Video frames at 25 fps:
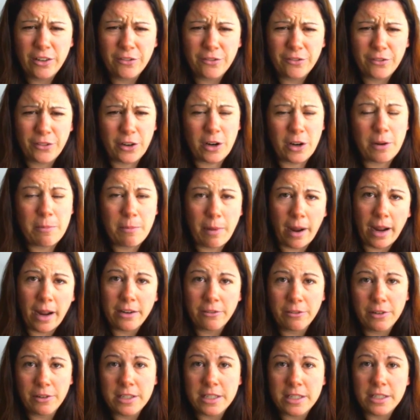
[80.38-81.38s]
for
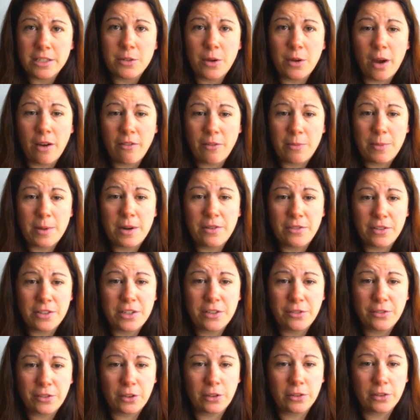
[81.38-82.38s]
combined reasons, you have a bit of a
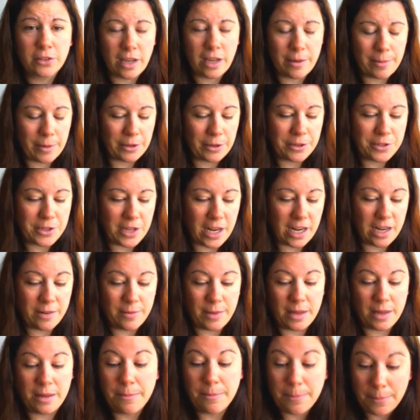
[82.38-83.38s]
difficult time understanding
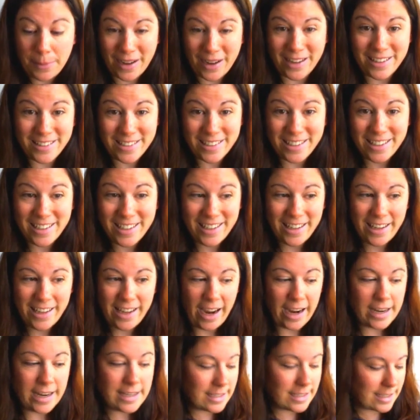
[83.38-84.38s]
me. But
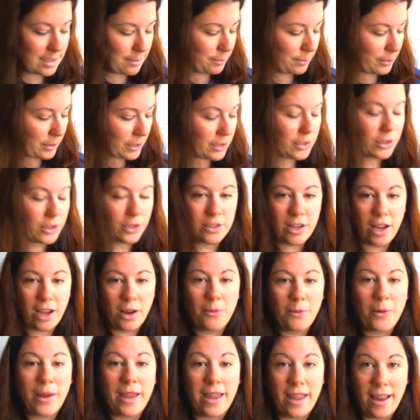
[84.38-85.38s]
I simply could not
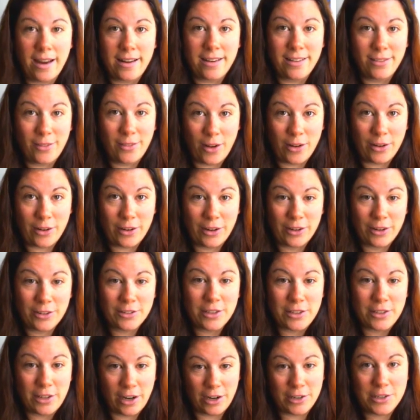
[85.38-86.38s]
wait any longer
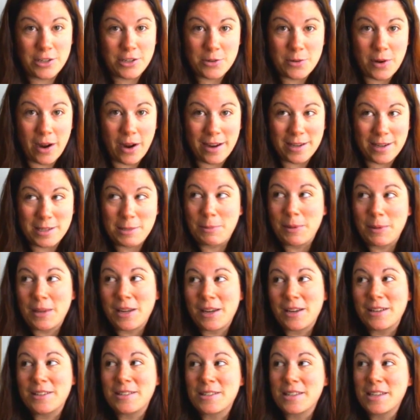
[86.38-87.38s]
to talk to you guys
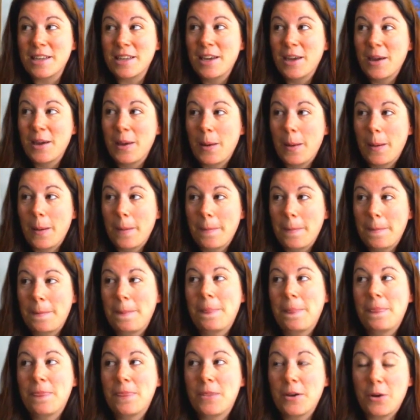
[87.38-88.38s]
because
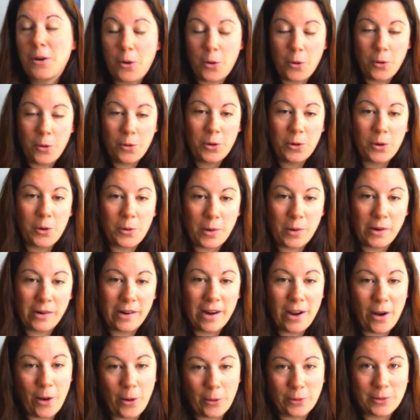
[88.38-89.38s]
the corner where
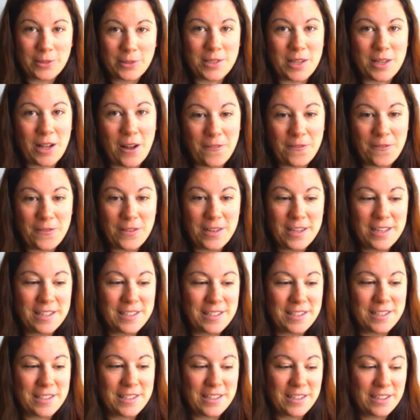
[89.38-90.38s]
I hold stuff
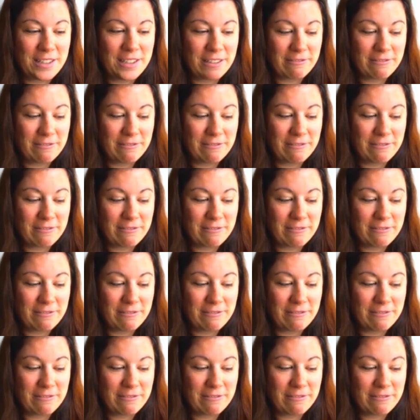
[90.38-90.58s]
is